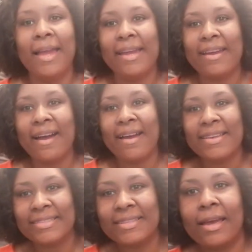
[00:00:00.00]
Hey
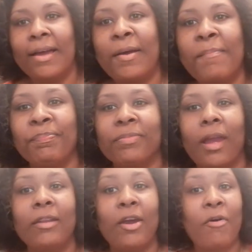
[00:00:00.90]
guys,
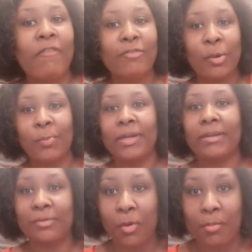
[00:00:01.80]
I know I've not
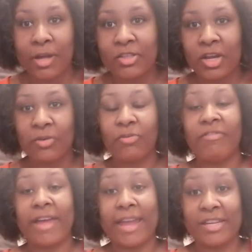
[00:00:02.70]
been on my channel
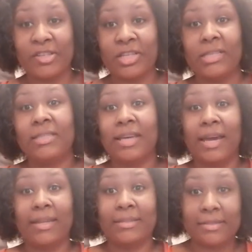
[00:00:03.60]
for ages
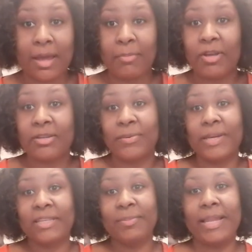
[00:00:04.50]
and I'm going to
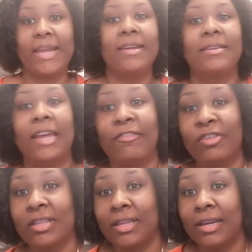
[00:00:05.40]
explain
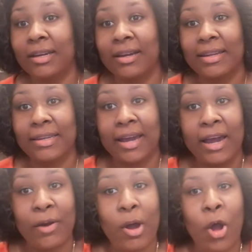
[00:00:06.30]
everything
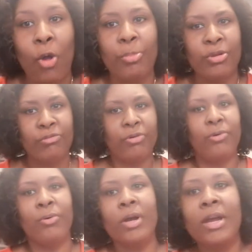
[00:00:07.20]
now. I hope you're
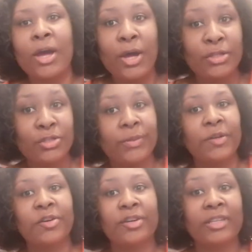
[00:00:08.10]
all
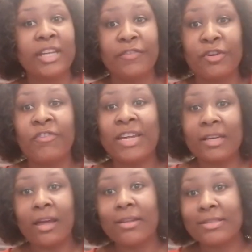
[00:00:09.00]
doing good. If you're
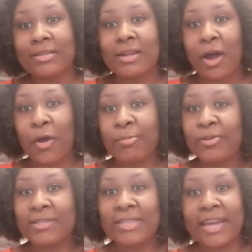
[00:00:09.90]
in London, I hope
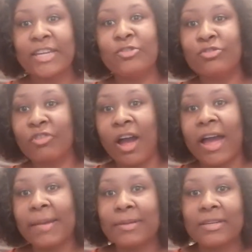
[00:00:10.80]
you're staying
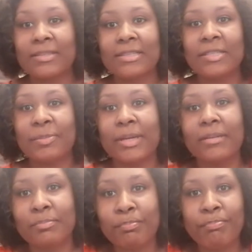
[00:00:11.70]
dry because it's
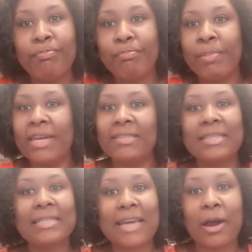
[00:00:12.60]
been
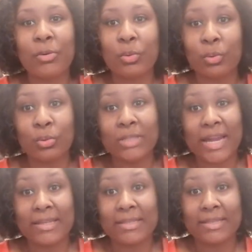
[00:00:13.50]
pissing down all
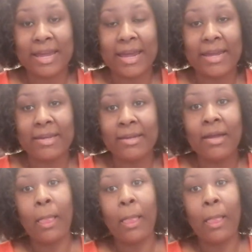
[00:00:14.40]
day today.